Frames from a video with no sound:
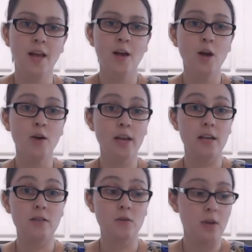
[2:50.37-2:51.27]
Okay,
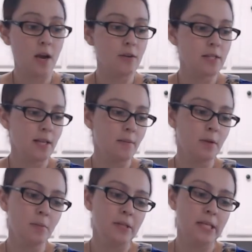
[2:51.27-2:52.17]
so now it's telling me to
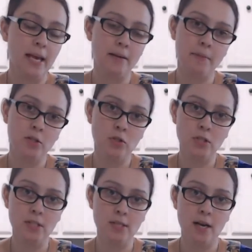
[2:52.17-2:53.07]
put the egg mixture to
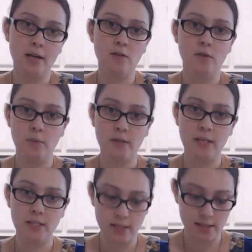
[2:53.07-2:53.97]
the side. So I put
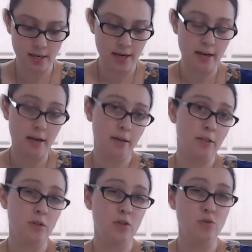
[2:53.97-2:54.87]
that to the side, and now I'm going
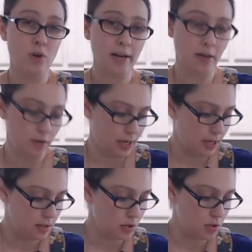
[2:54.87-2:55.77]
to do the dry
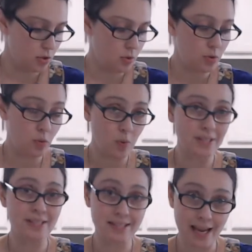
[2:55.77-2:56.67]
ingredients. So it's
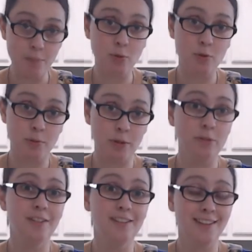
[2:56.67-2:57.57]
1
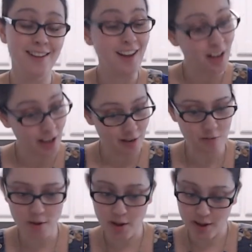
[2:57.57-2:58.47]
tablespoon of
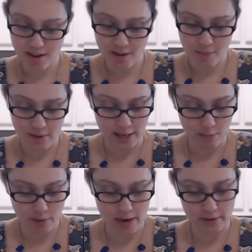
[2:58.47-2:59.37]
baking
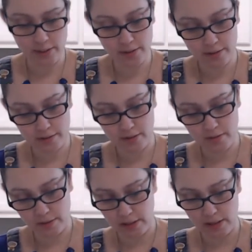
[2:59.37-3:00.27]
powder.
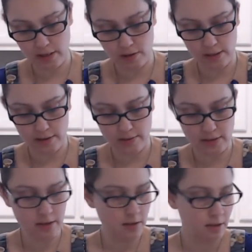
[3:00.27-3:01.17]
Put that all down there.